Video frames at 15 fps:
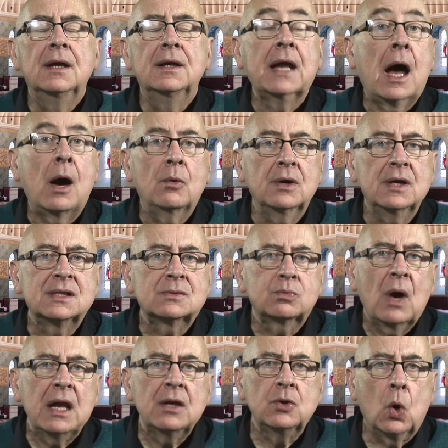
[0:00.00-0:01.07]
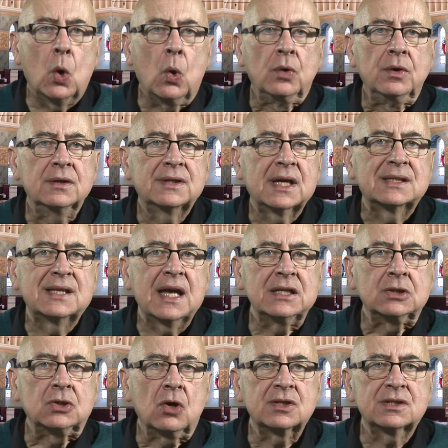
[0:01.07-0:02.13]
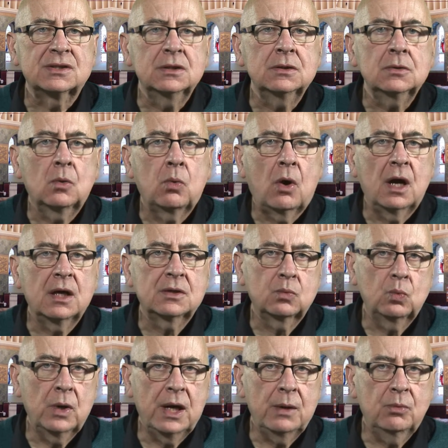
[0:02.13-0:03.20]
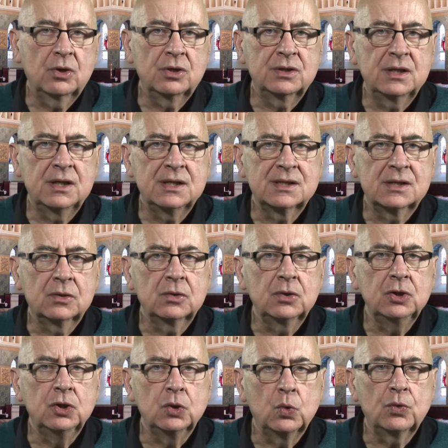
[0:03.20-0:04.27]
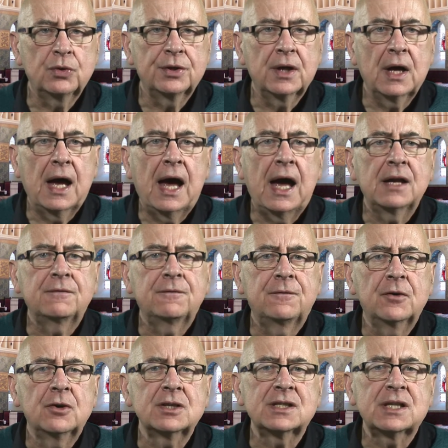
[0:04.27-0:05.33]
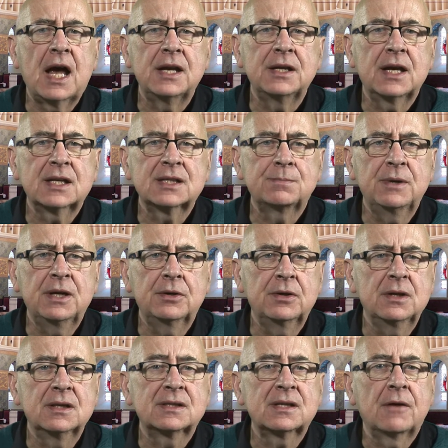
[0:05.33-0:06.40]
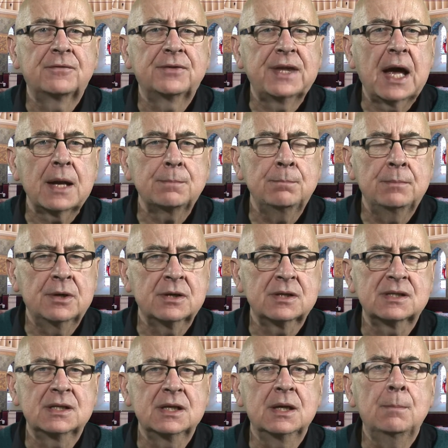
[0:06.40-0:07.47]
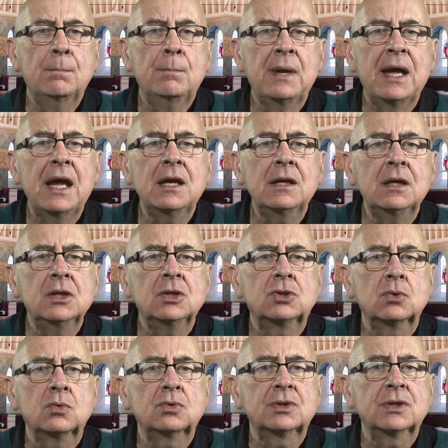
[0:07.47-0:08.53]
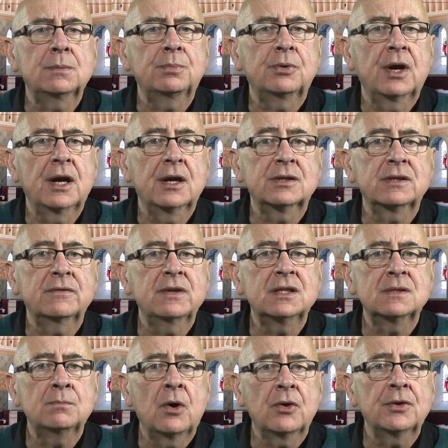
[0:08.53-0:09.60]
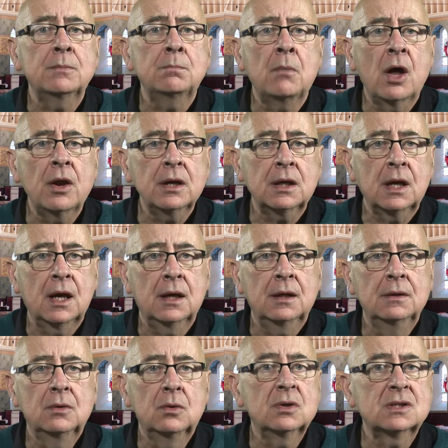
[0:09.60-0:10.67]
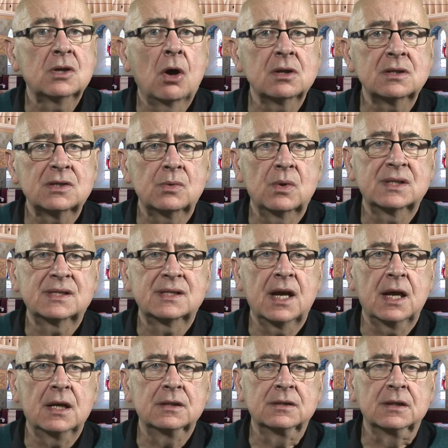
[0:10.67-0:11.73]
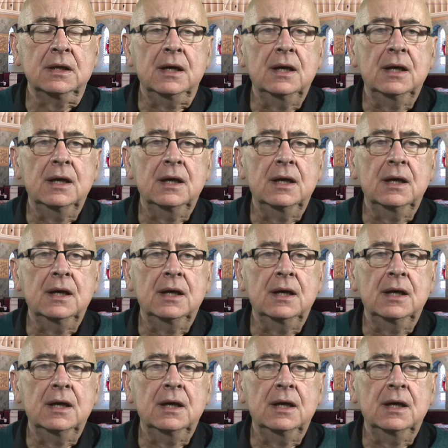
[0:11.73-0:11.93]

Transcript: Now, it's well known that Saint Augustine, quite wayward in his youth, had first-hand experience of that mercy, mainly due to the prayers of his mother Monica, who is also a saint.